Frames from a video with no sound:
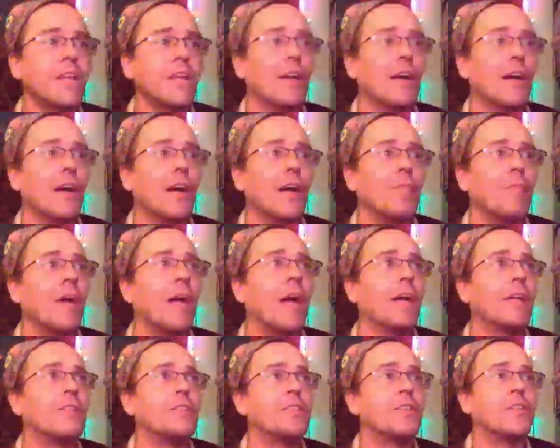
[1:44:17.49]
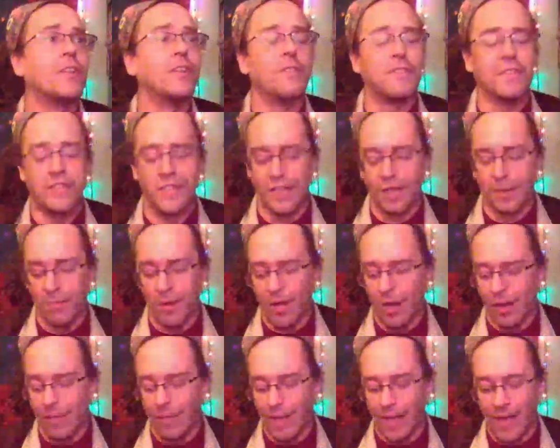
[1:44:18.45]
Oh, man. So you've seen them
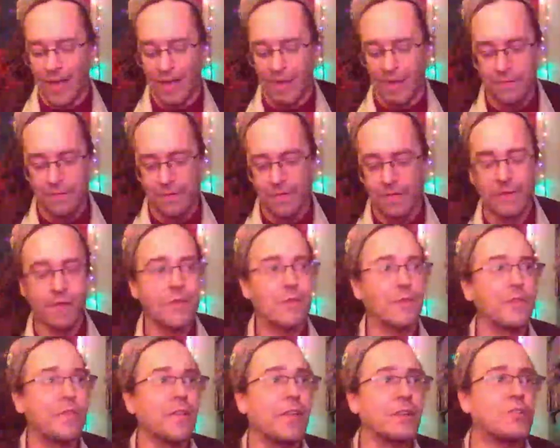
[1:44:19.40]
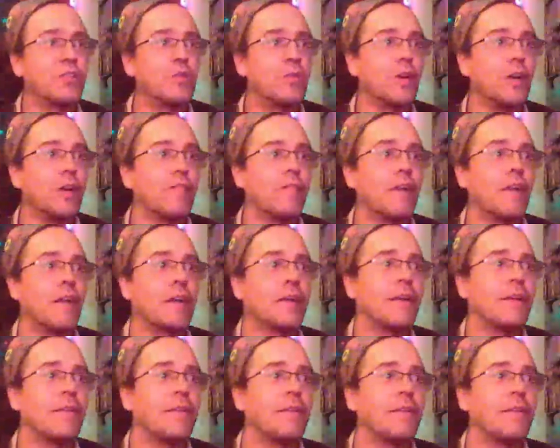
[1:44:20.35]
all, man. They're terrific.